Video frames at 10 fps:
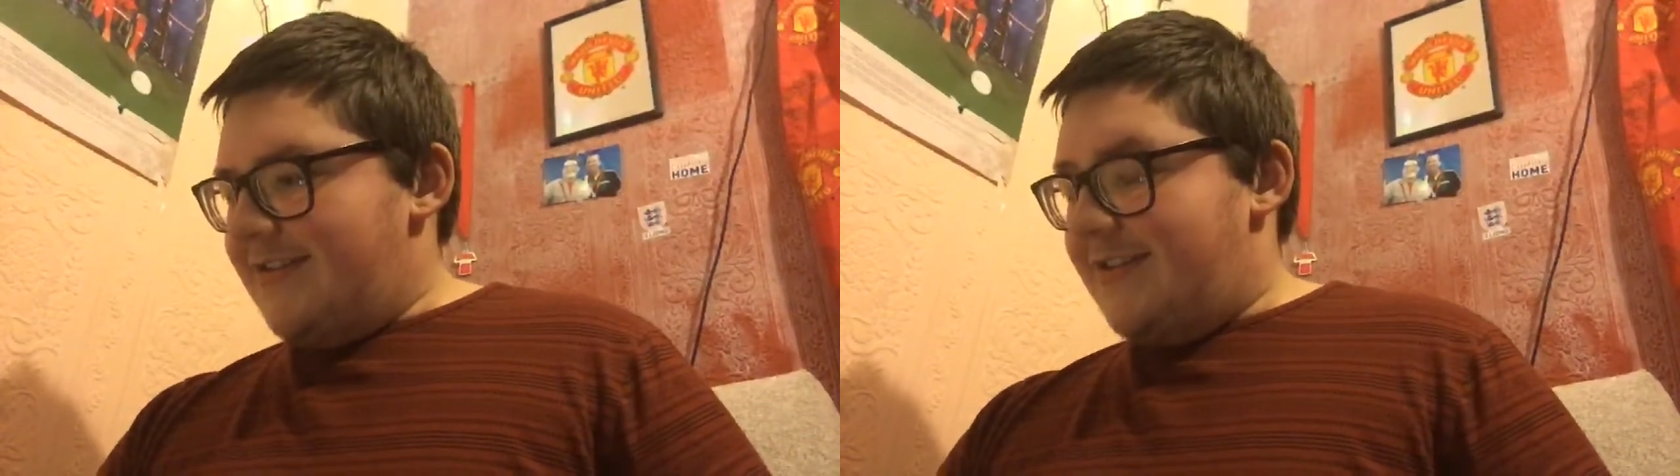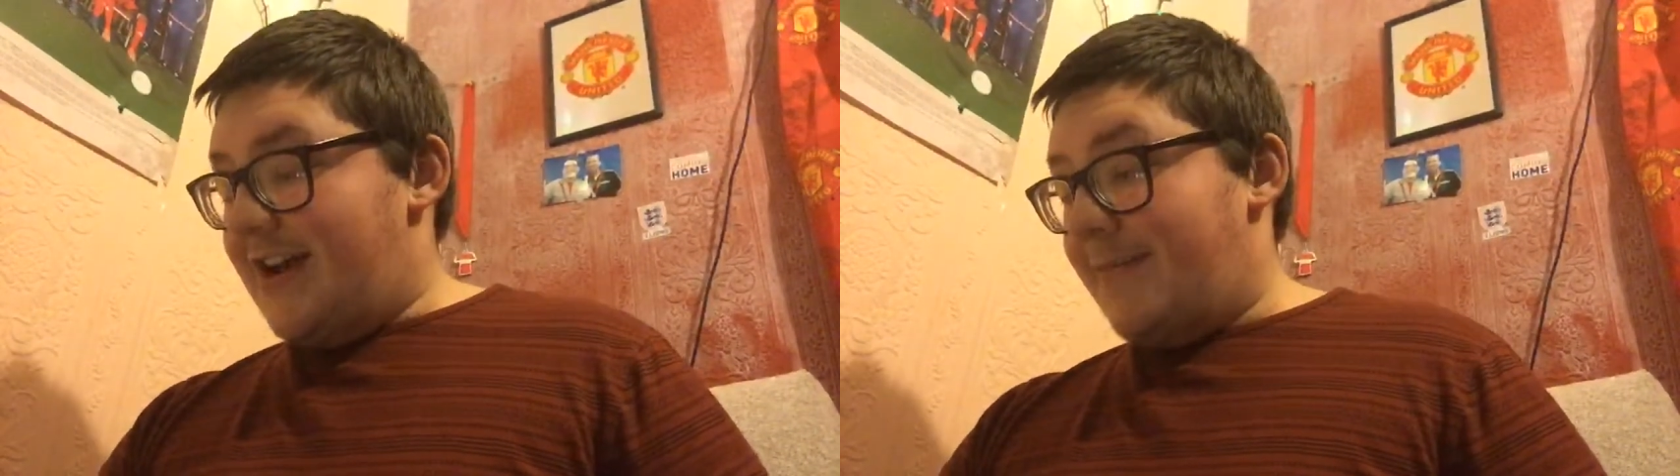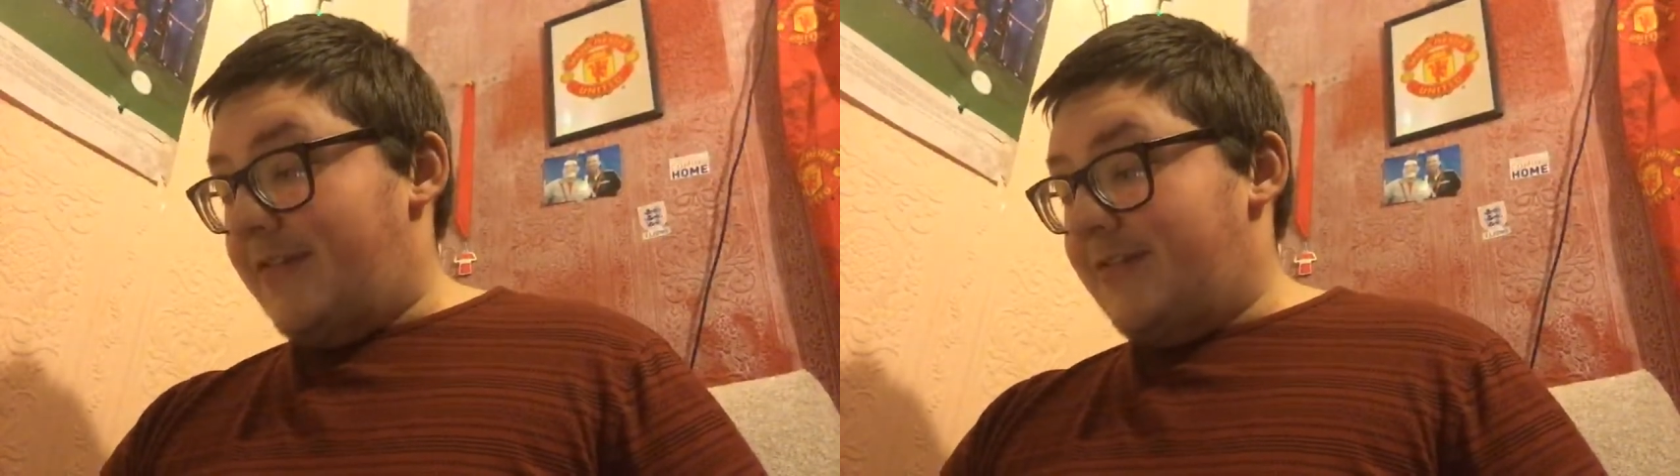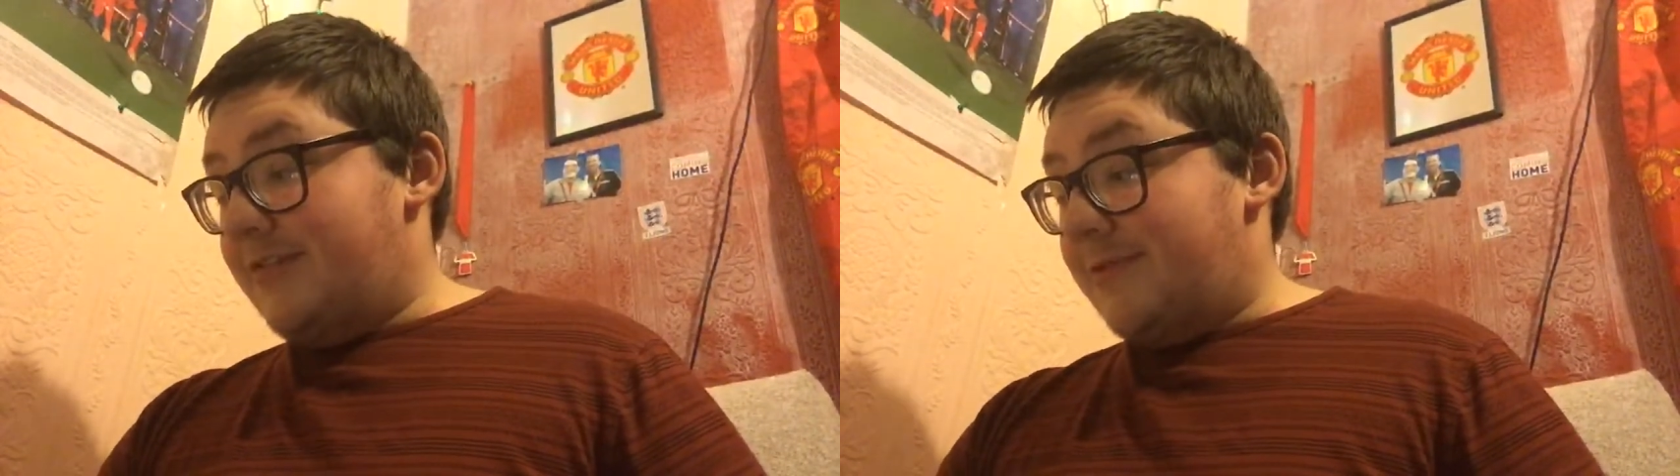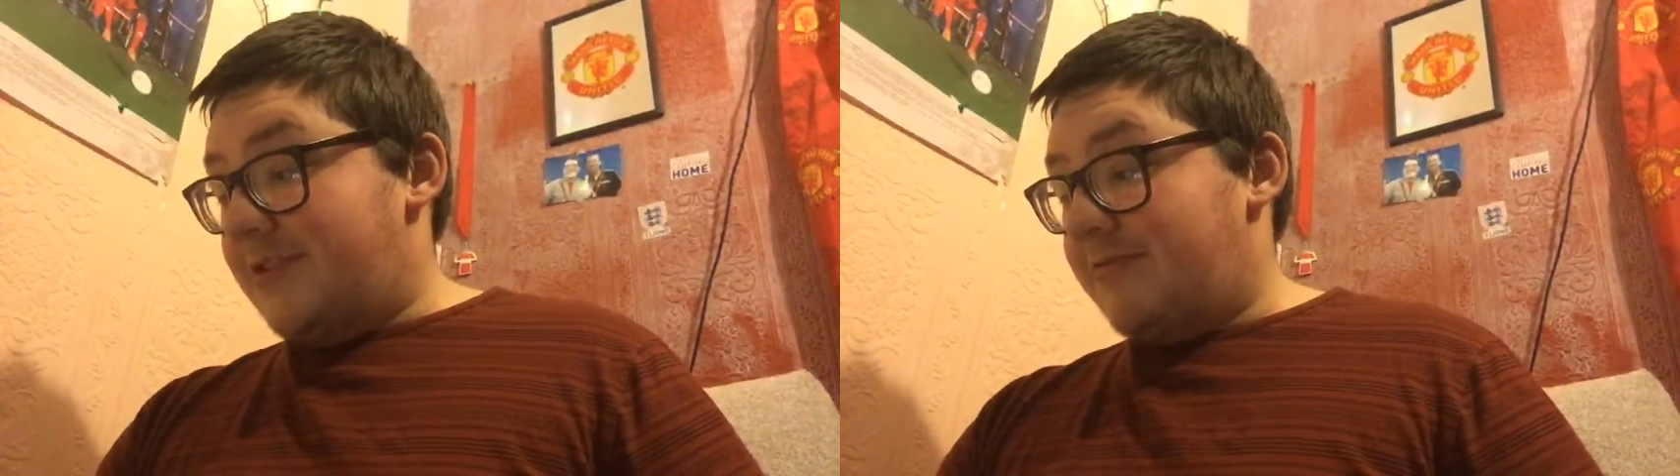Derby are at
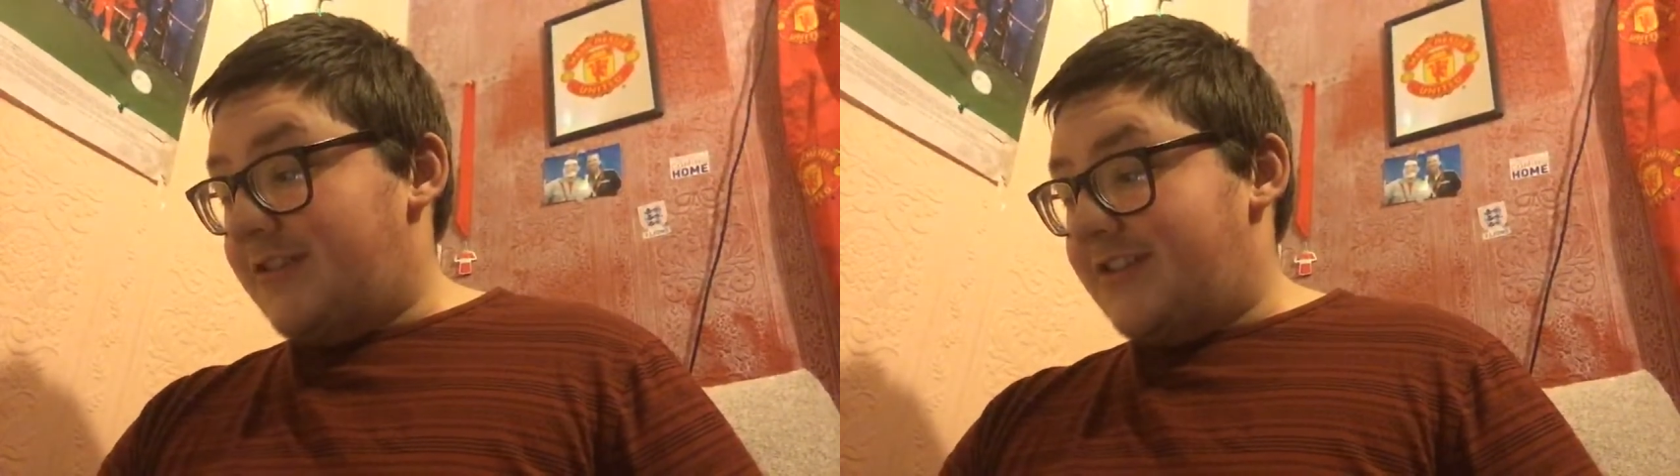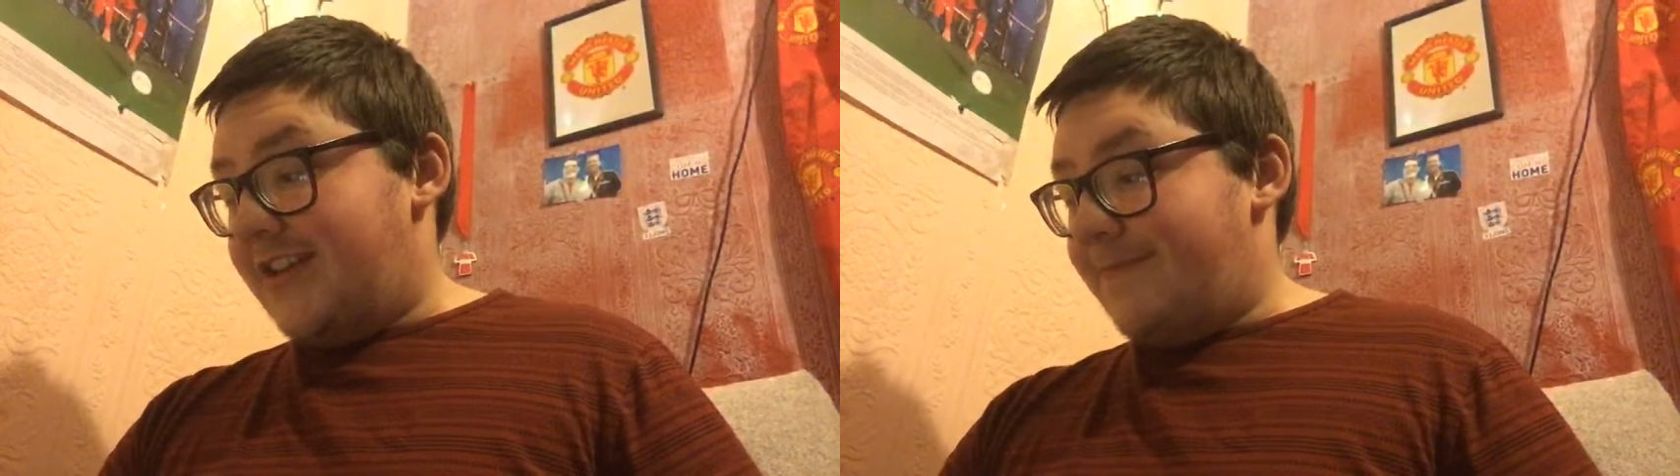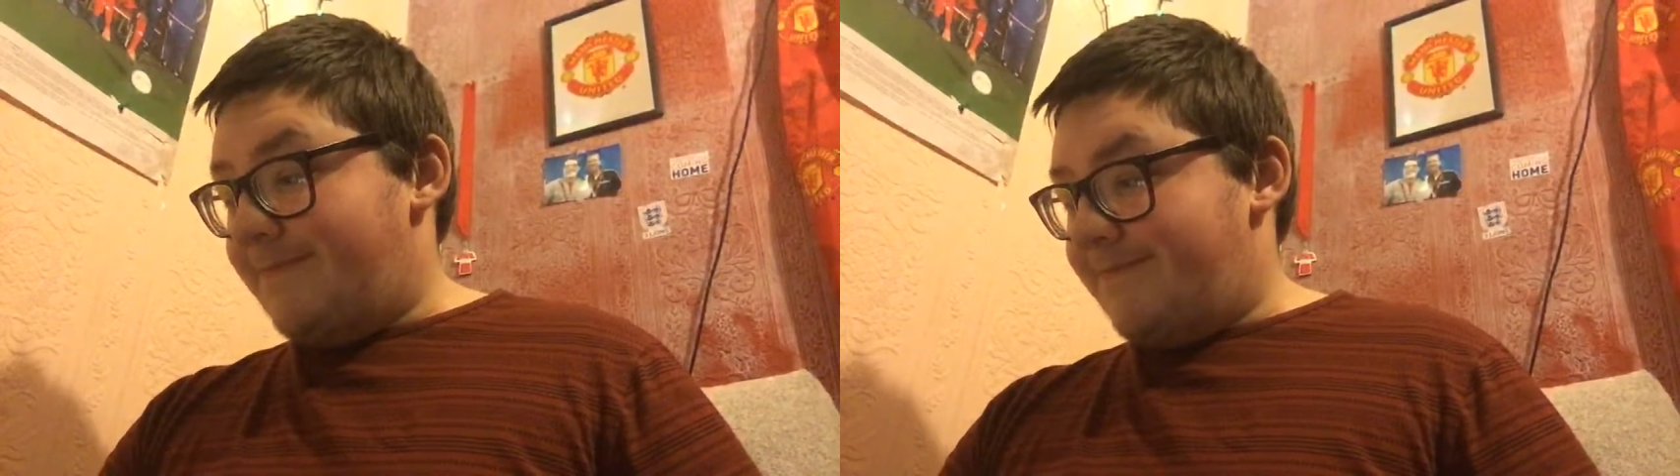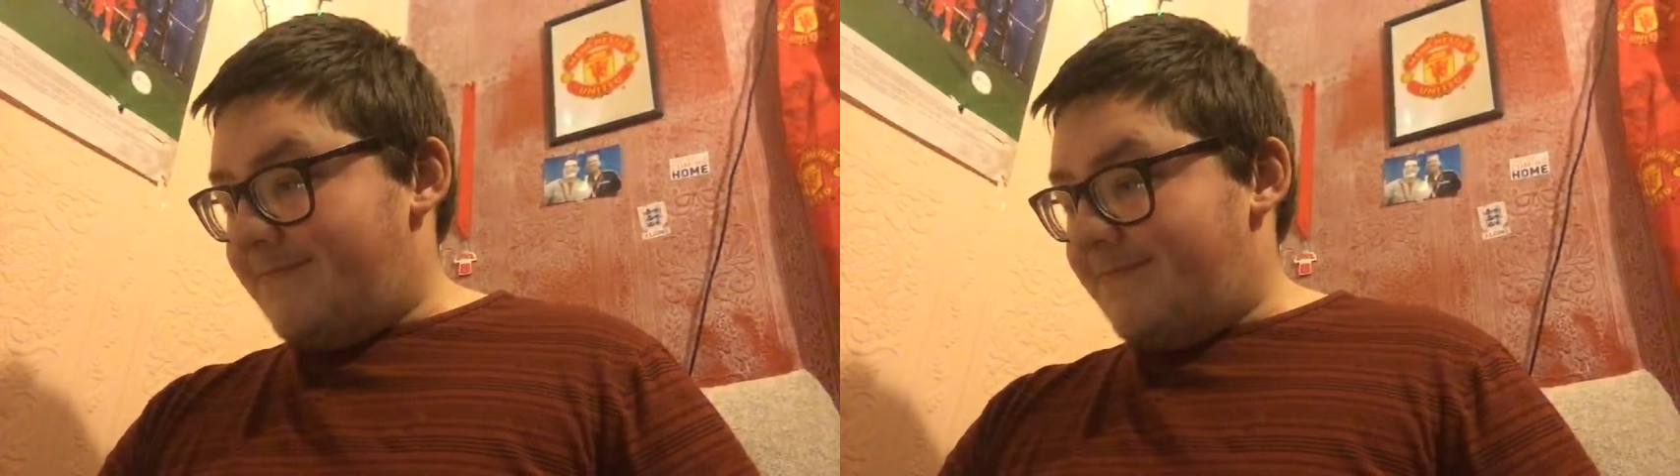home to Swansea,